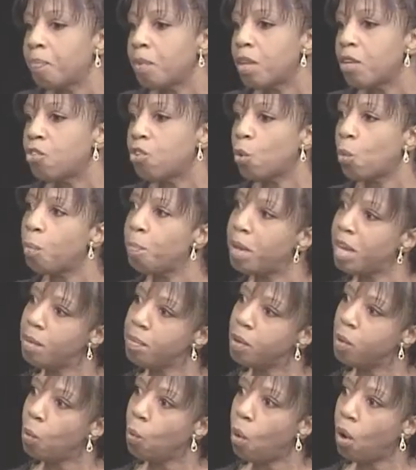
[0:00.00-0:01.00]
So it made
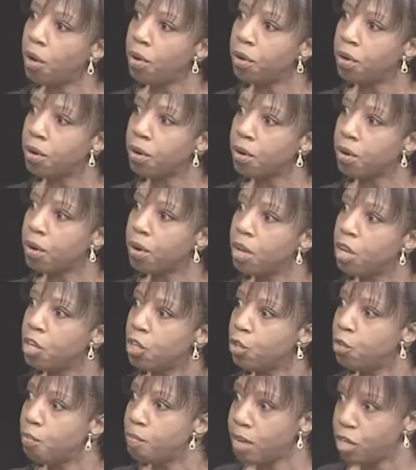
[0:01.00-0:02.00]
me wonder,
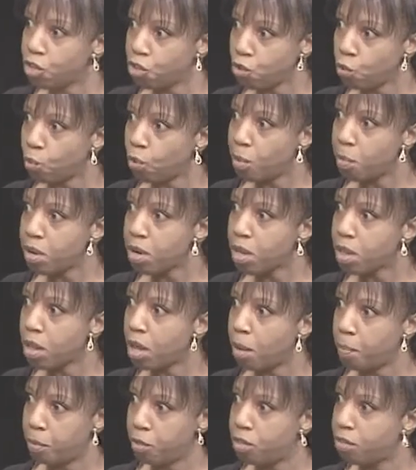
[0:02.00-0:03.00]
you've mentioned women a
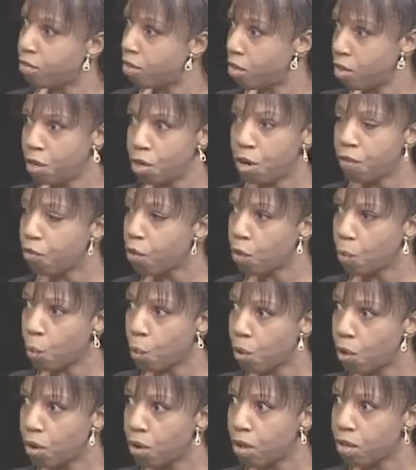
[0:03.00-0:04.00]
lot, but does any of your
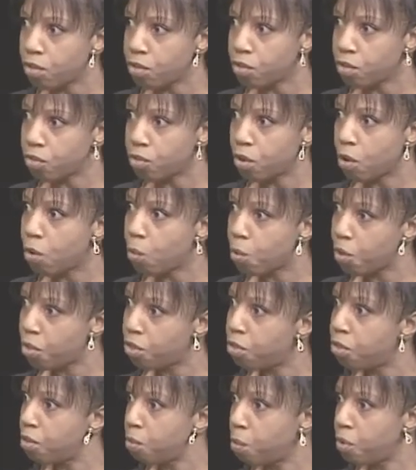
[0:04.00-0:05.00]
work start with
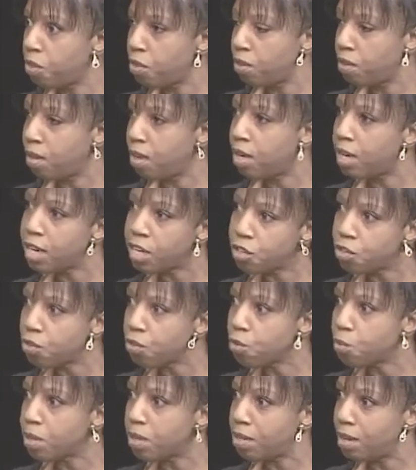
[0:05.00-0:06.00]

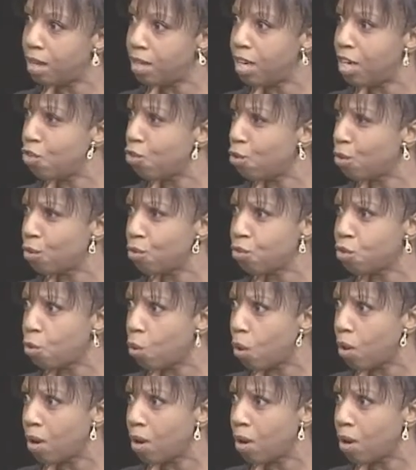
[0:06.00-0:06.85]
teenagers, with teenage girls who are